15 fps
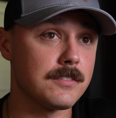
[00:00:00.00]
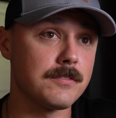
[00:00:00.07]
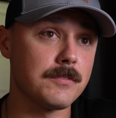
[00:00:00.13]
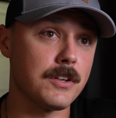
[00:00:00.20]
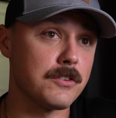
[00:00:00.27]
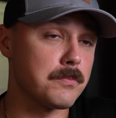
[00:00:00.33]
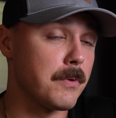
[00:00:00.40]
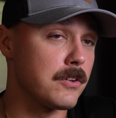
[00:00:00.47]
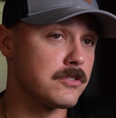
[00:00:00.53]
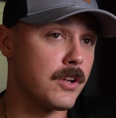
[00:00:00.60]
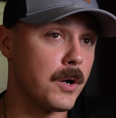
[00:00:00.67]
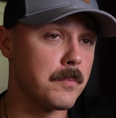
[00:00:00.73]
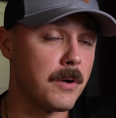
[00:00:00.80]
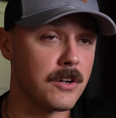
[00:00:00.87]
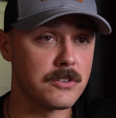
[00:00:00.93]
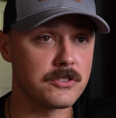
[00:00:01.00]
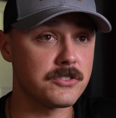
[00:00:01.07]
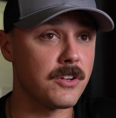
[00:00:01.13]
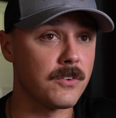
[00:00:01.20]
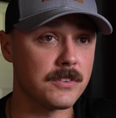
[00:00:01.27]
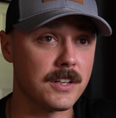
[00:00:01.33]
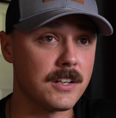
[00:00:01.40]
Because most homeowners
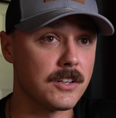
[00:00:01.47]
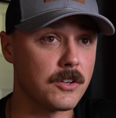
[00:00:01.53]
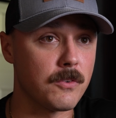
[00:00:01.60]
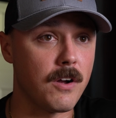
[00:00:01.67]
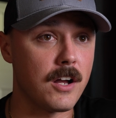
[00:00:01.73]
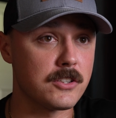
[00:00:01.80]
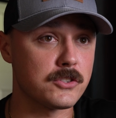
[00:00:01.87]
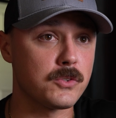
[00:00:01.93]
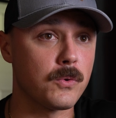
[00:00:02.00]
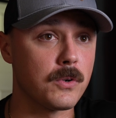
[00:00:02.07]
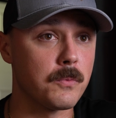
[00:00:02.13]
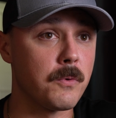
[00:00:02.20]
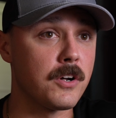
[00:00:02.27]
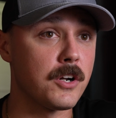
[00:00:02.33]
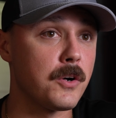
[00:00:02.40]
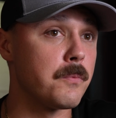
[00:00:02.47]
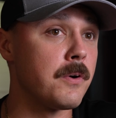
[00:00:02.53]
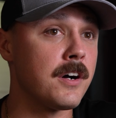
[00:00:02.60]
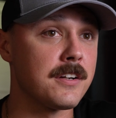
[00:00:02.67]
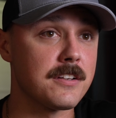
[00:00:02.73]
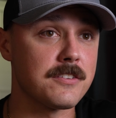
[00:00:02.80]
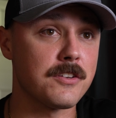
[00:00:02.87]
don't get a garage door
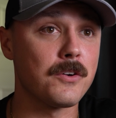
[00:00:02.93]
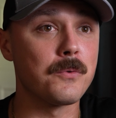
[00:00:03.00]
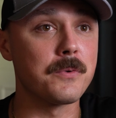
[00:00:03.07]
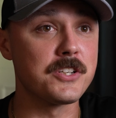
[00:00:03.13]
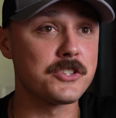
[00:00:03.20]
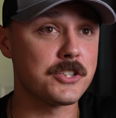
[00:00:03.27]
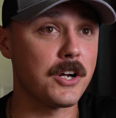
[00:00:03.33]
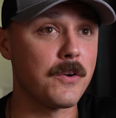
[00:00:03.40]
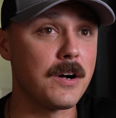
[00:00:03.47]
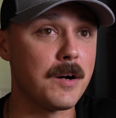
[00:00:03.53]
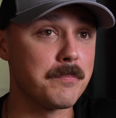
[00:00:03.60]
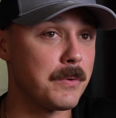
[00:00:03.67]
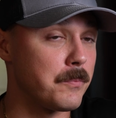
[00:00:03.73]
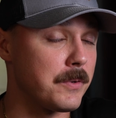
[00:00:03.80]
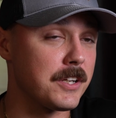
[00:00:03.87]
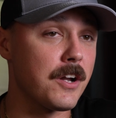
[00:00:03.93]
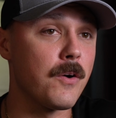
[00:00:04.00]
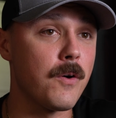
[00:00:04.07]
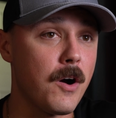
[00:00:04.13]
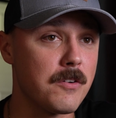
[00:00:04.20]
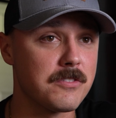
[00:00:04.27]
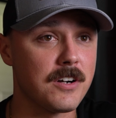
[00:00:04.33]
101 until we show up and we go
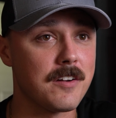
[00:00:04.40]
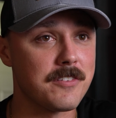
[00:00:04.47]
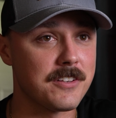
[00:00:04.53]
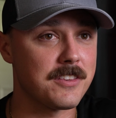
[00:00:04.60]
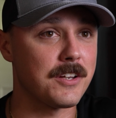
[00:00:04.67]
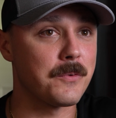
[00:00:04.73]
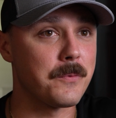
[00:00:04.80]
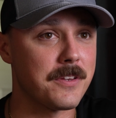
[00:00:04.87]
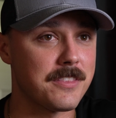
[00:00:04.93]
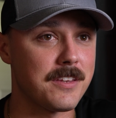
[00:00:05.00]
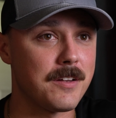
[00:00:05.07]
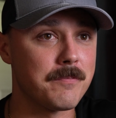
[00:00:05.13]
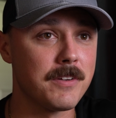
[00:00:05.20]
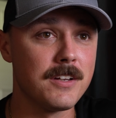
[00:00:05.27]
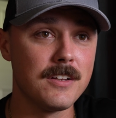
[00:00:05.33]
over everything with them.